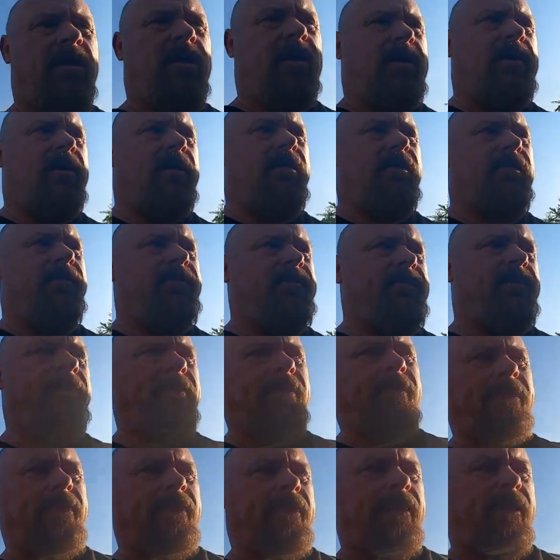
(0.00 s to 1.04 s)
Got
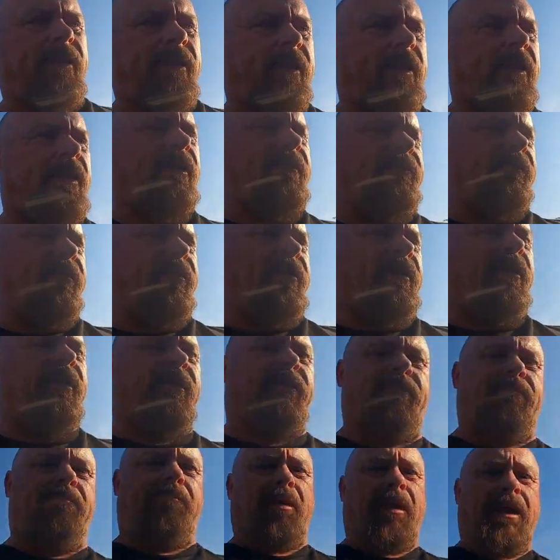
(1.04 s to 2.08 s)

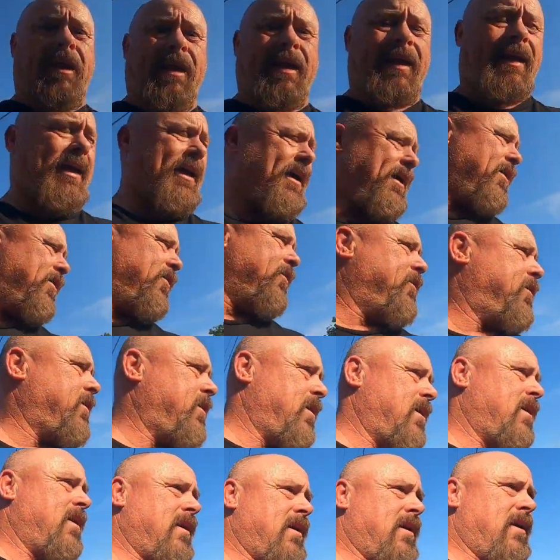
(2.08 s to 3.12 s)
everything bled out.
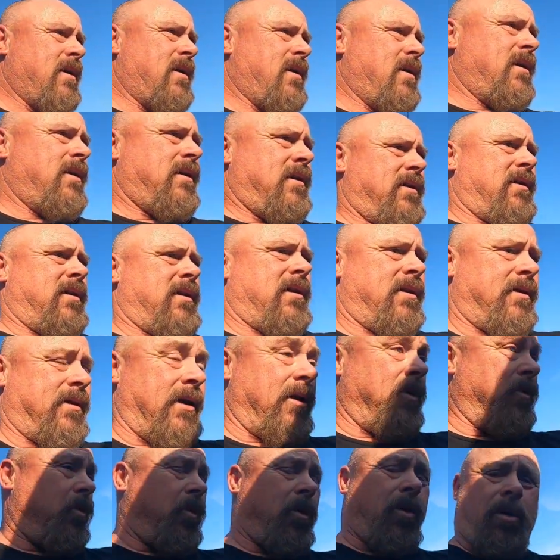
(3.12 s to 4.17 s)

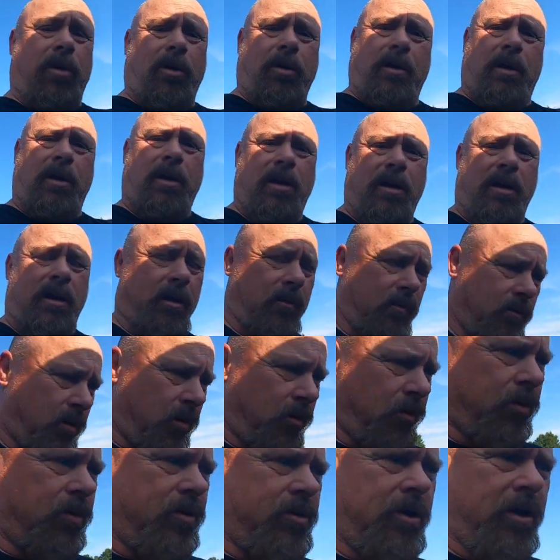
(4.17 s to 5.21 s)
They work. I rolled the